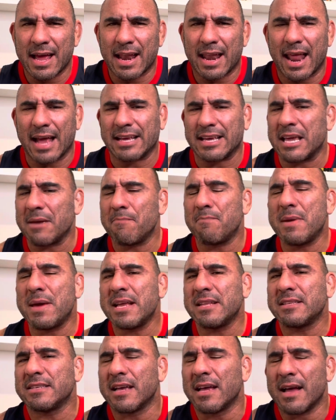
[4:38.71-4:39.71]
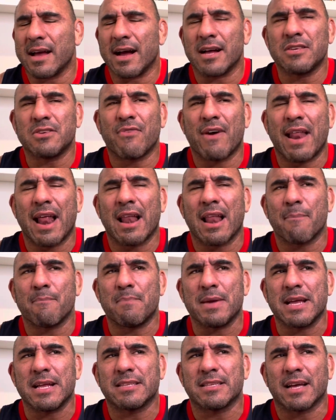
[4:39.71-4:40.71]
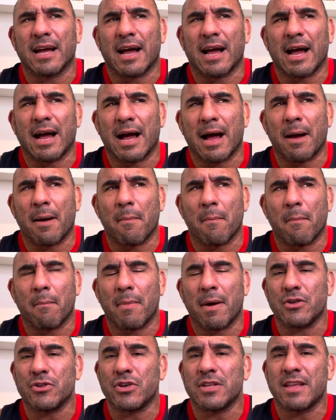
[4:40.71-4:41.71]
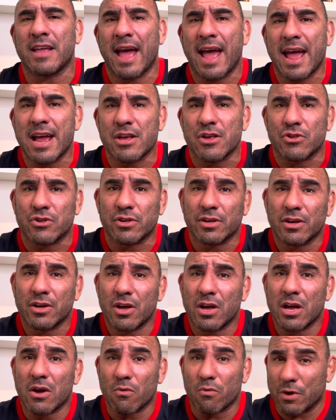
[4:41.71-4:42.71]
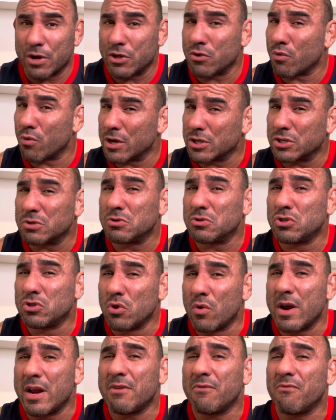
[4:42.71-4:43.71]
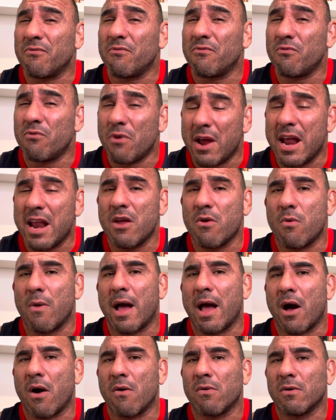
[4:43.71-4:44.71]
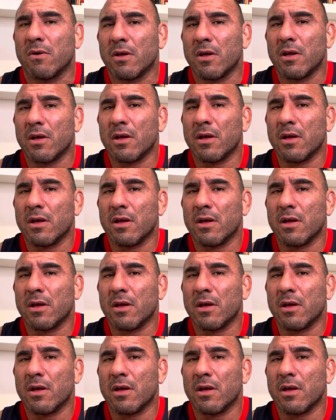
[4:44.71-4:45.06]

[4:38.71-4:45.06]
Like he beat, Andy Varela beat Majid Hage, which was doing really well.